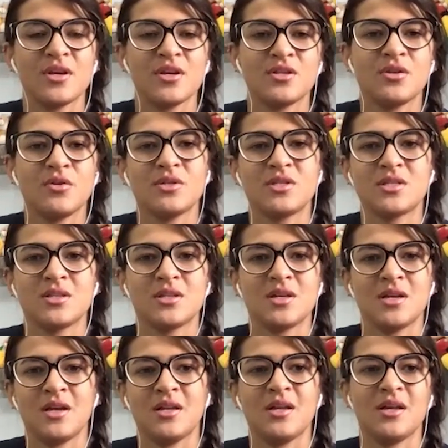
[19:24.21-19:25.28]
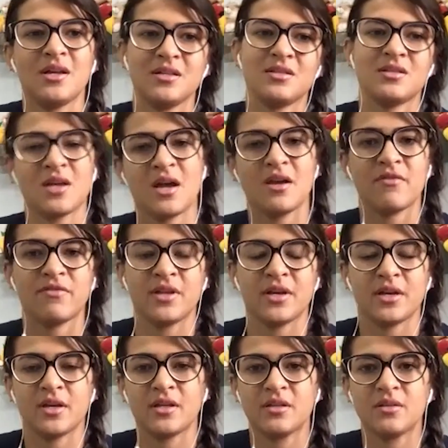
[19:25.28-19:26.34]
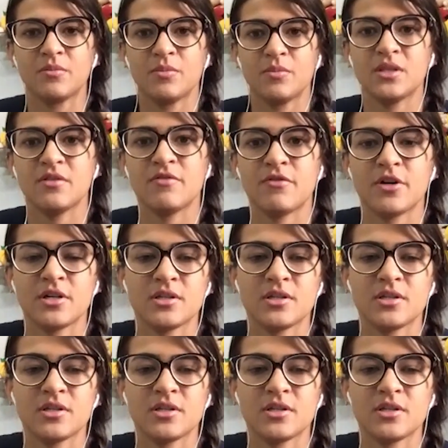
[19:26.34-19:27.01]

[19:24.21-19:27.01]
So it's kind of like a bit different.